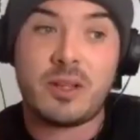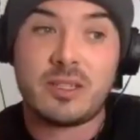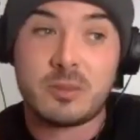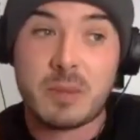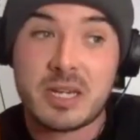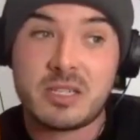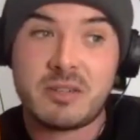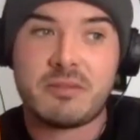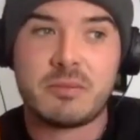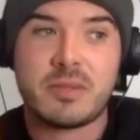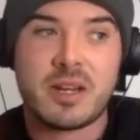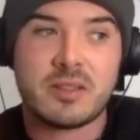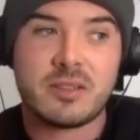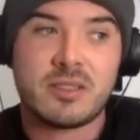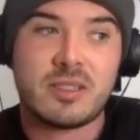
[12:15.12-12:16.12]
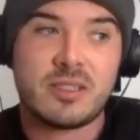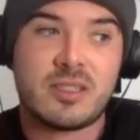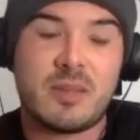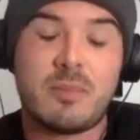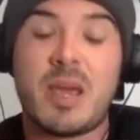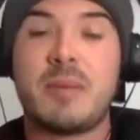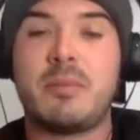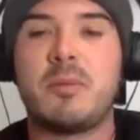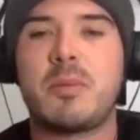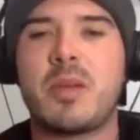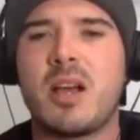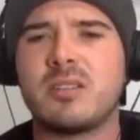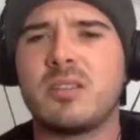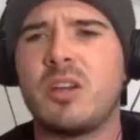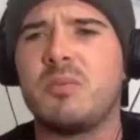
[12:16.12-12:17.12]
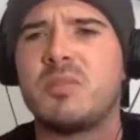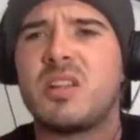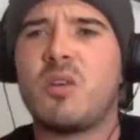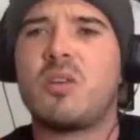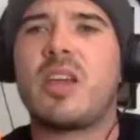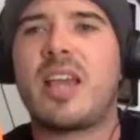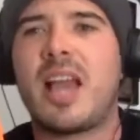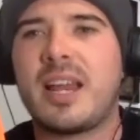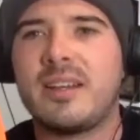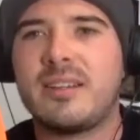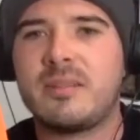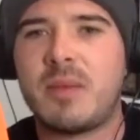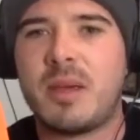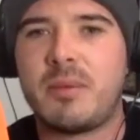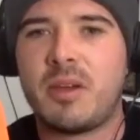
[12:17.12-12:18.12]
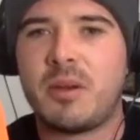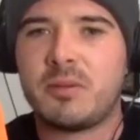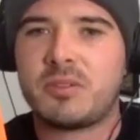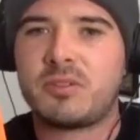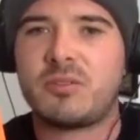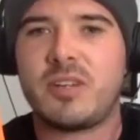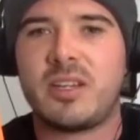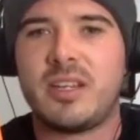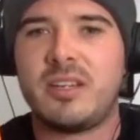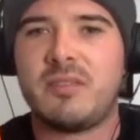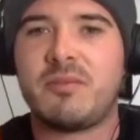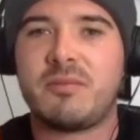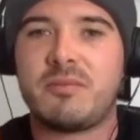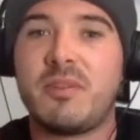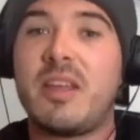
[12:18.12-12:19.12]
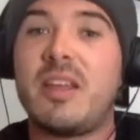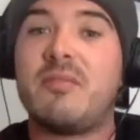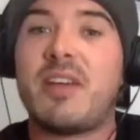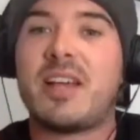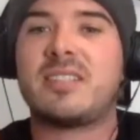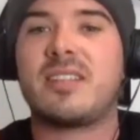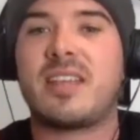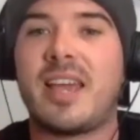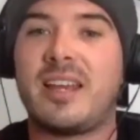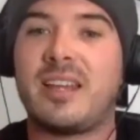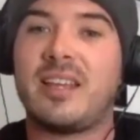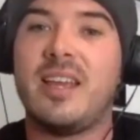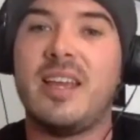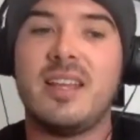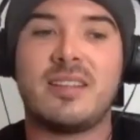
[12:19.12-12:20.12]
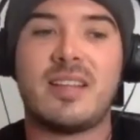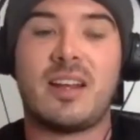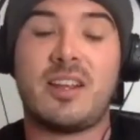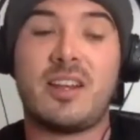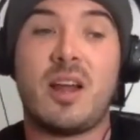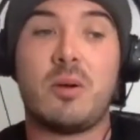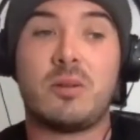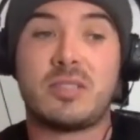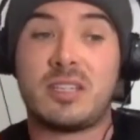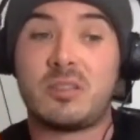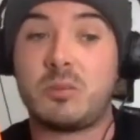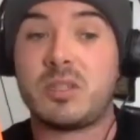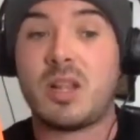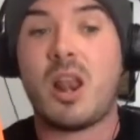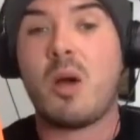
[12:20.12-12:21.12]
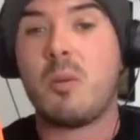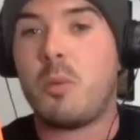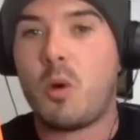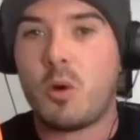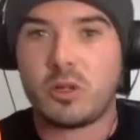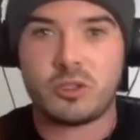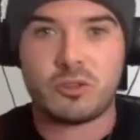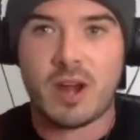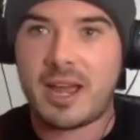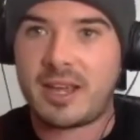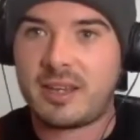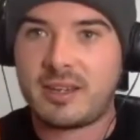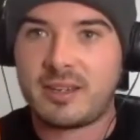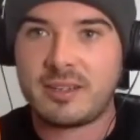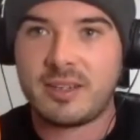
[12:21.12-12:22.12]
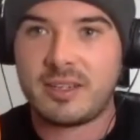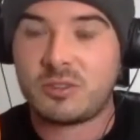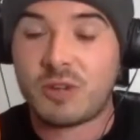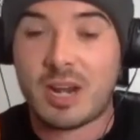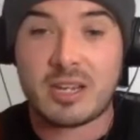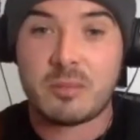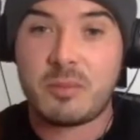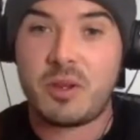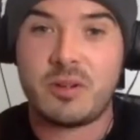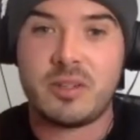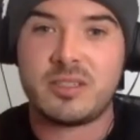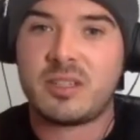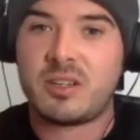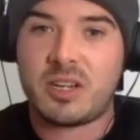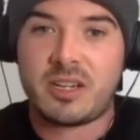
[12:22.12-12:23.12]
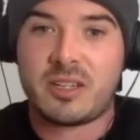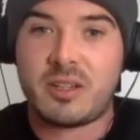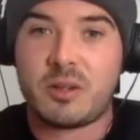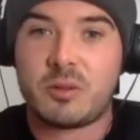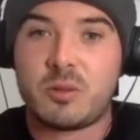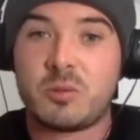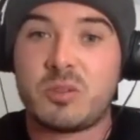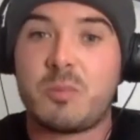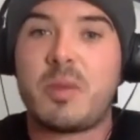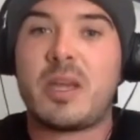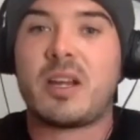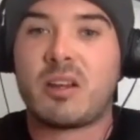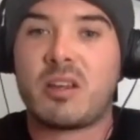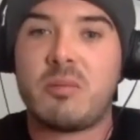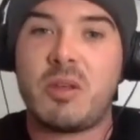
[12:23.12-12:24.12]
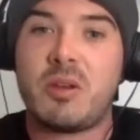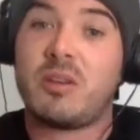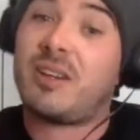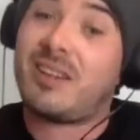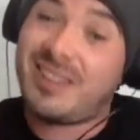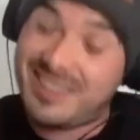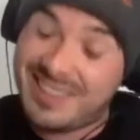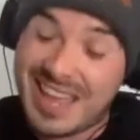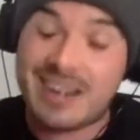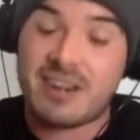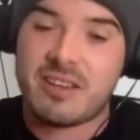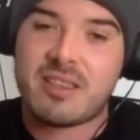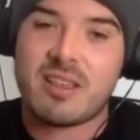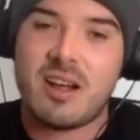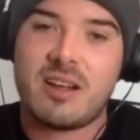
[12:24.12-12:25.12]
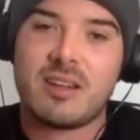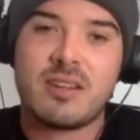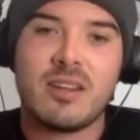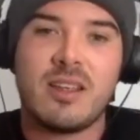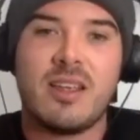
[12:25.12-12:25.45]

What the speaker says: especially from 2016. Maybe because I was looking at it, maybe I was investigating, that I noticed that there was a lot more drag communities, and there was a bigger community than I thought.